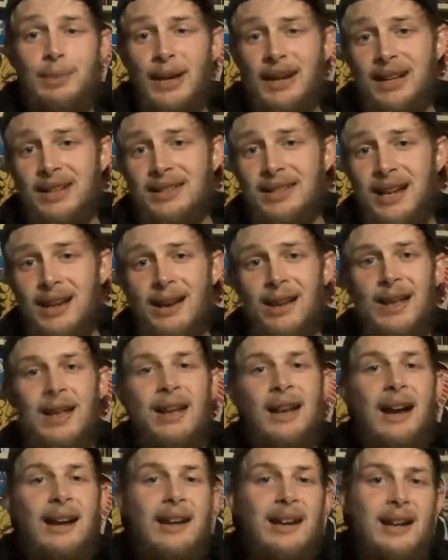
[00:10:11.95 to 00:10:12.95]
Like I said,
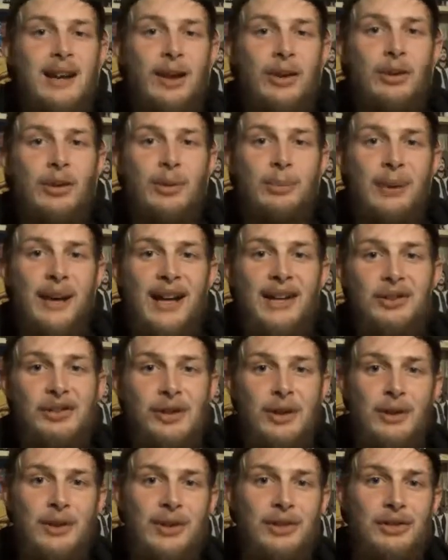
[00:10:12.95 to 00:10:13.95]
I didn't go to a bad
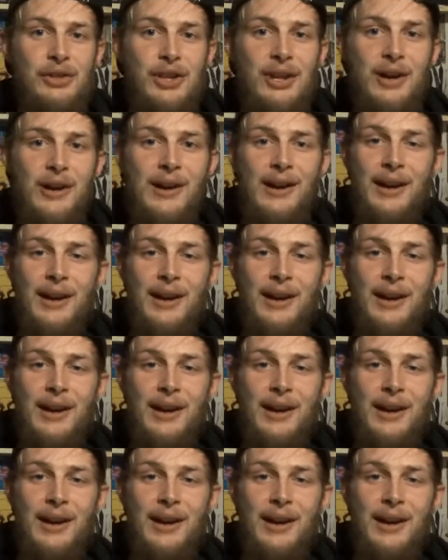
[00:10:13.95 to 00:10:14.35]
show this year,